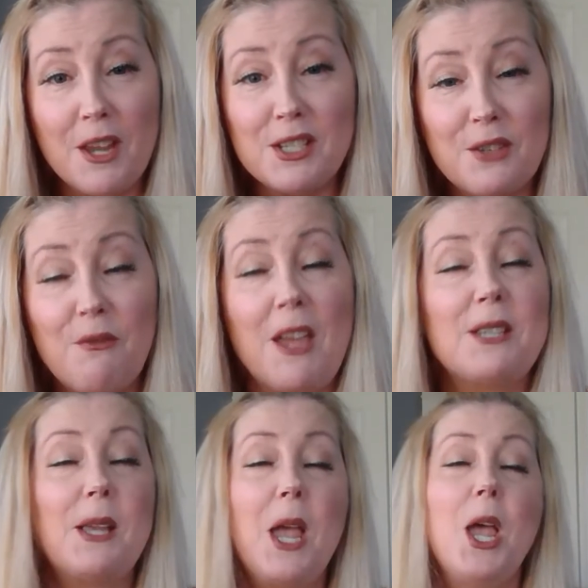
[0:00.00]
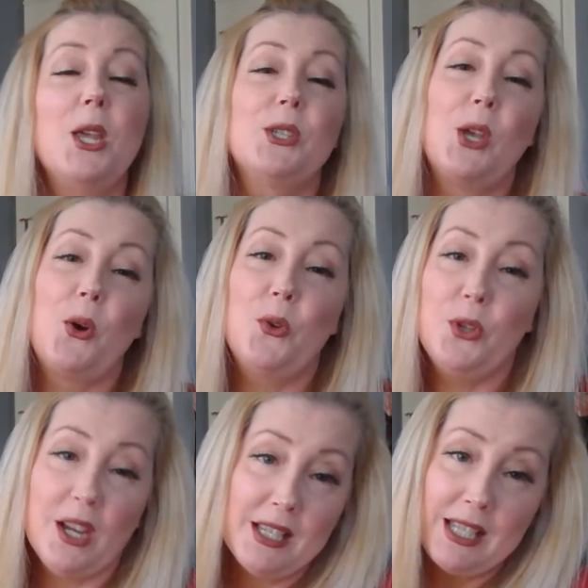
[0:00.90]
face to face. So
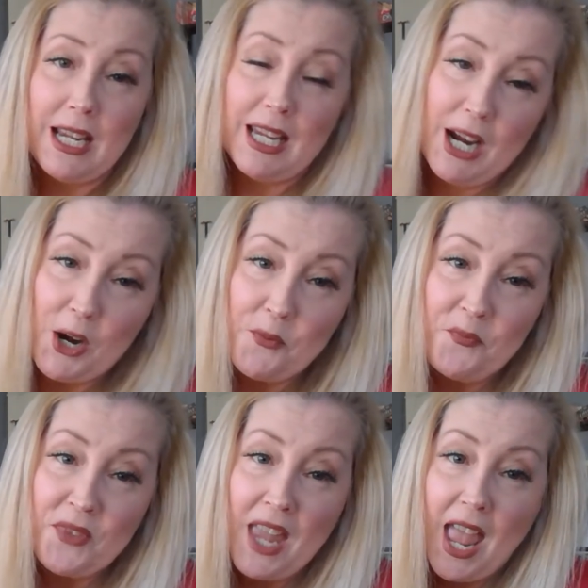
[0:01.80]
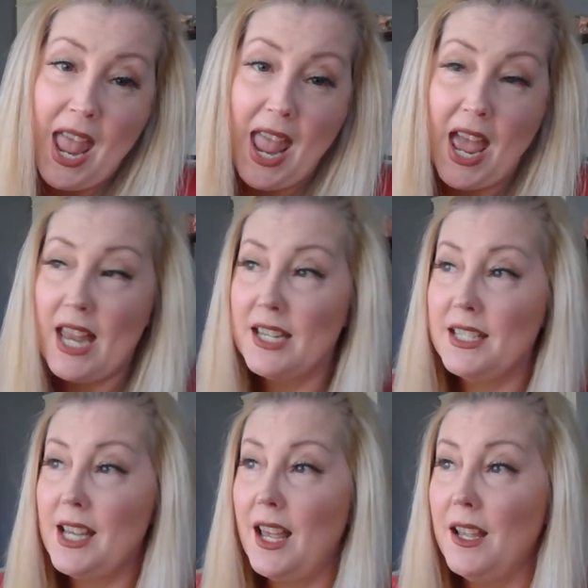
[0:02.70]
you guys take care
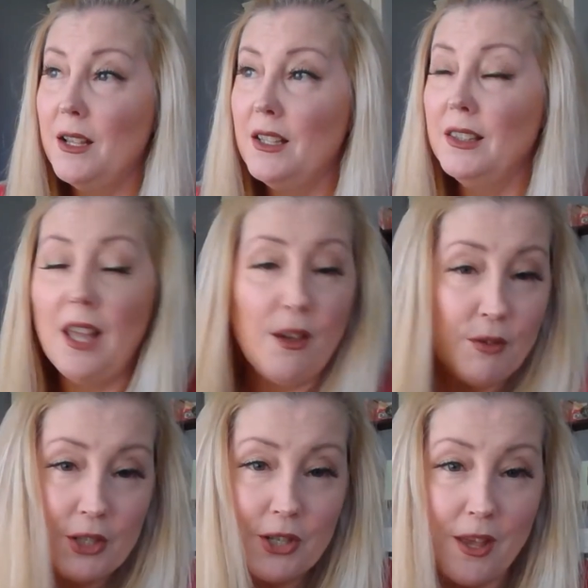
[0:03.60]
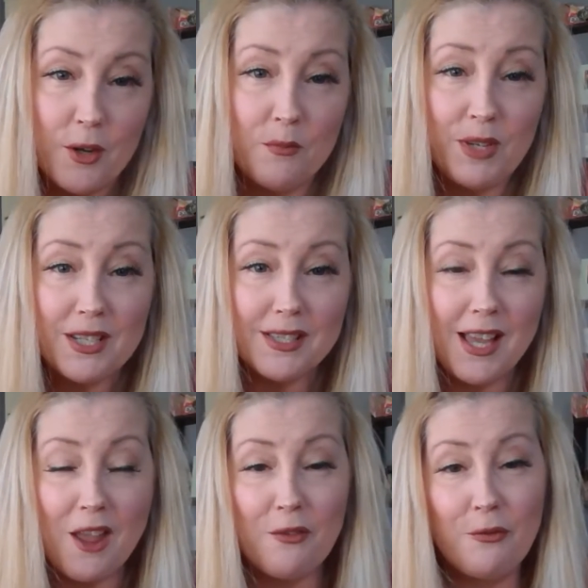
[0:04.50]
and uh, love each other, be
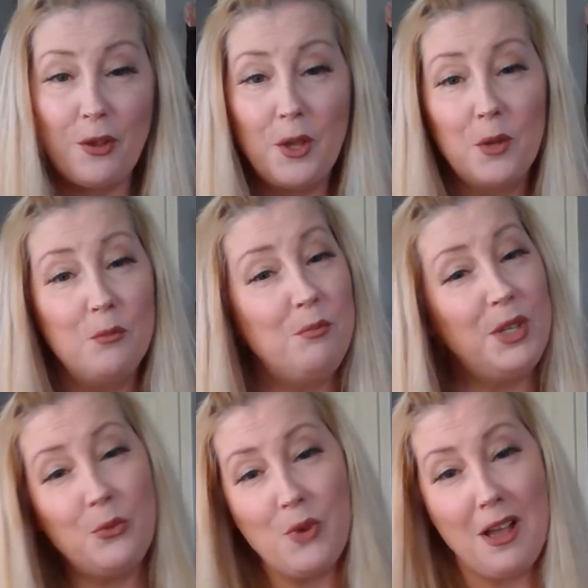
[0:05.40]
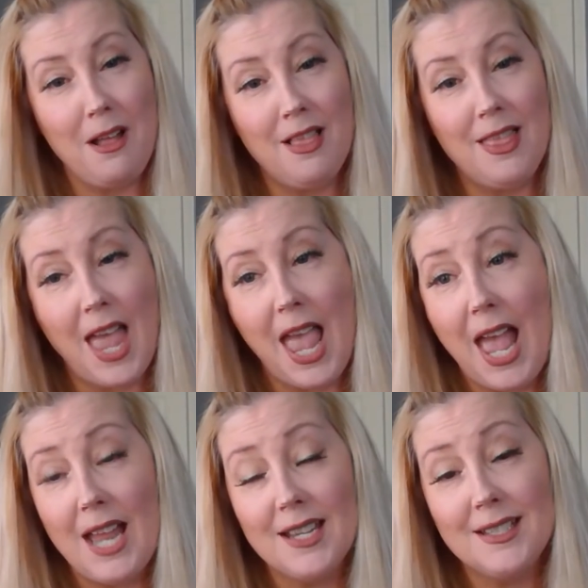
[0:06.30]
safe, be well,
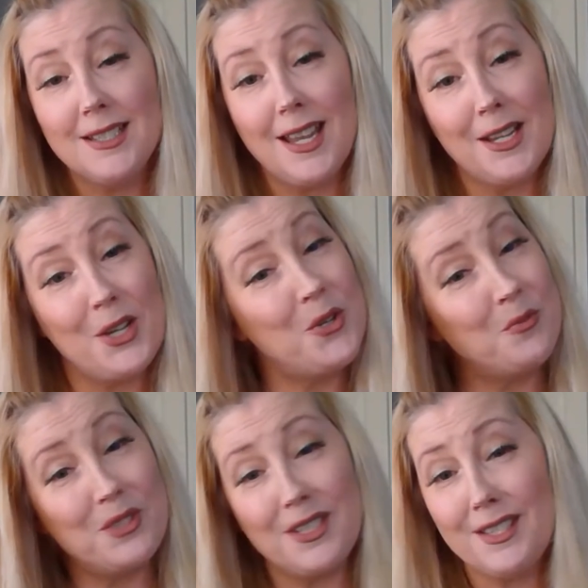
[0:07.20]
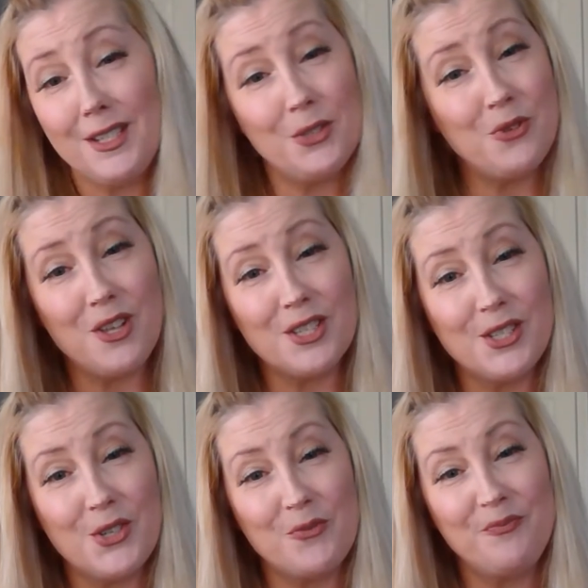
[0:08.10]
and I hope to see you all
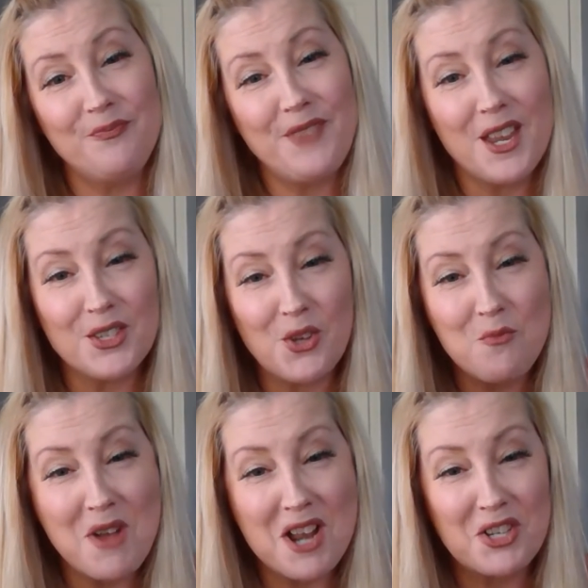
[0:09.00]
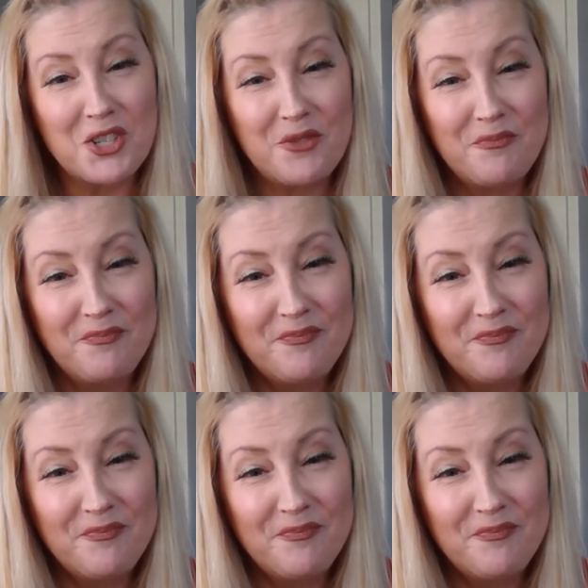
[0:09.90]
soon. Thanks so much.